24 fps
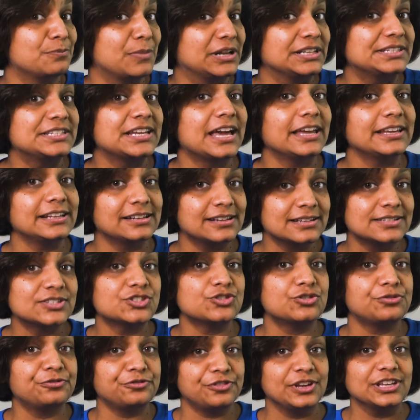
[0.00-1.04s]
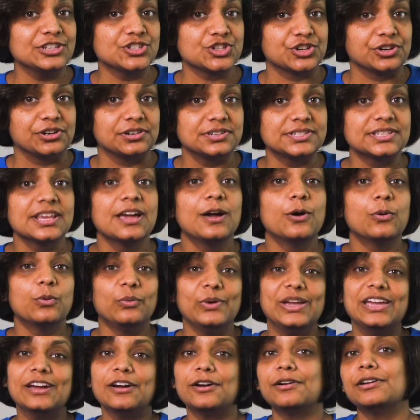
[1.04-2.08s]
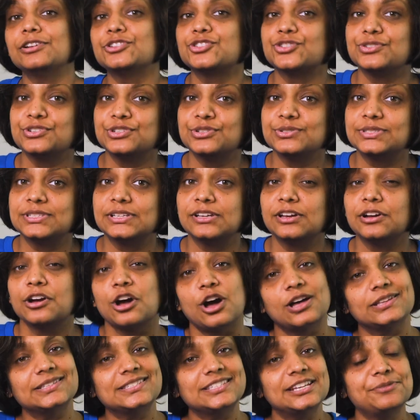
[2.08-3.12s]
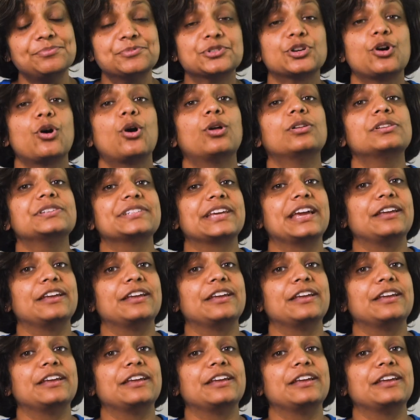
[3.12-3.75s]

multi-cluster features, we are introducing a concept called